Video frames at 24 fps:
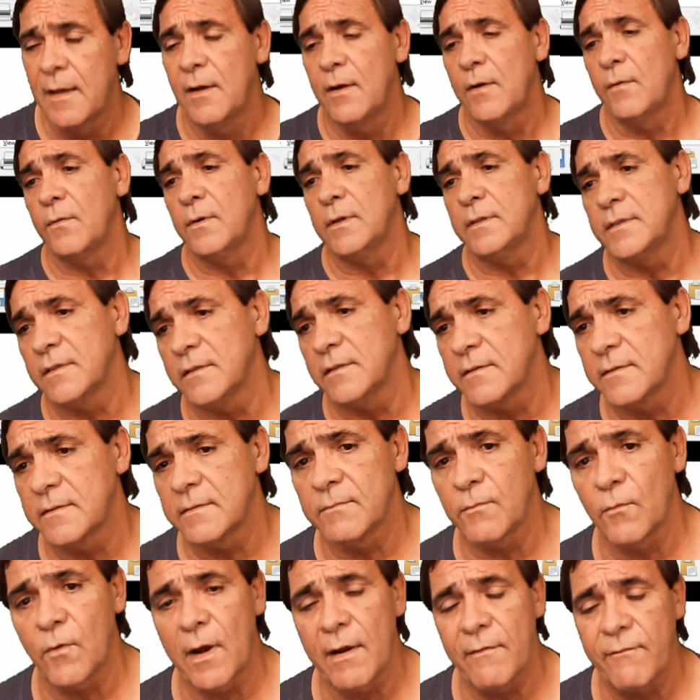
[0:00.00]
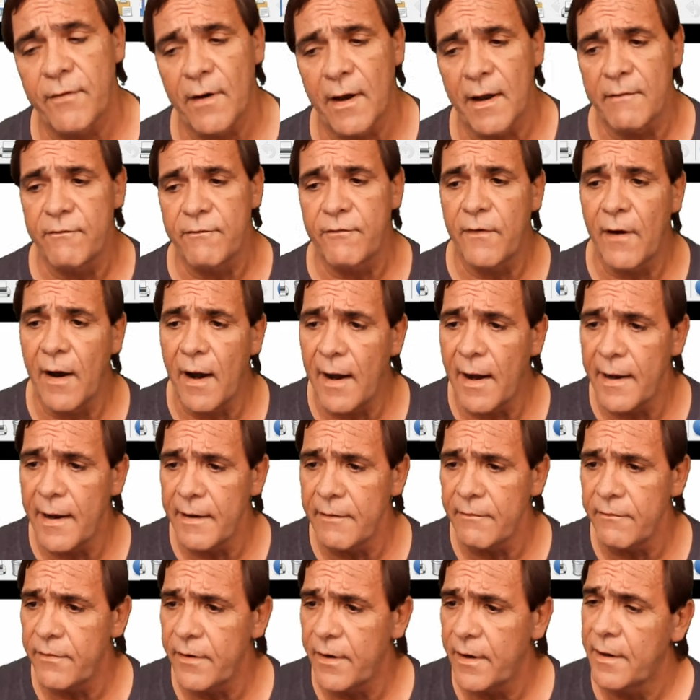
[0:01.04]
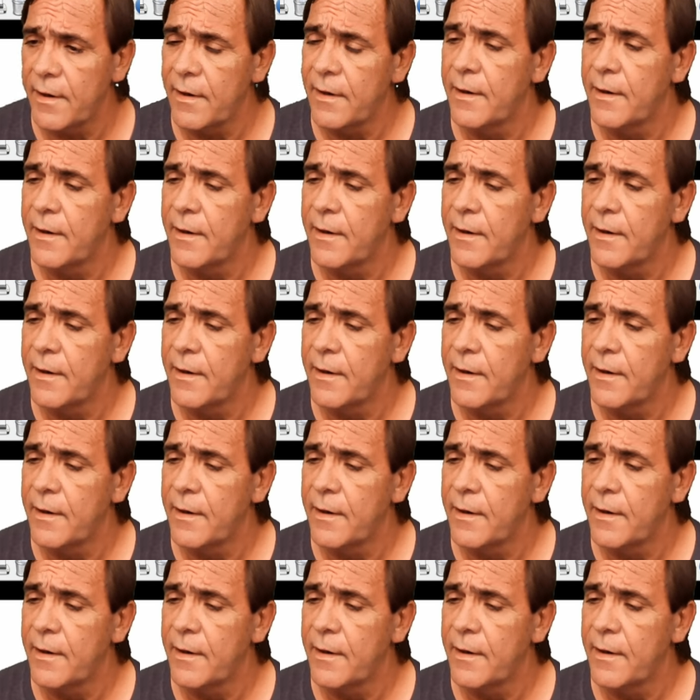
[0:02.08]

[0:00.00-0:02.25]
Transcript: which is Wi-Fi 5.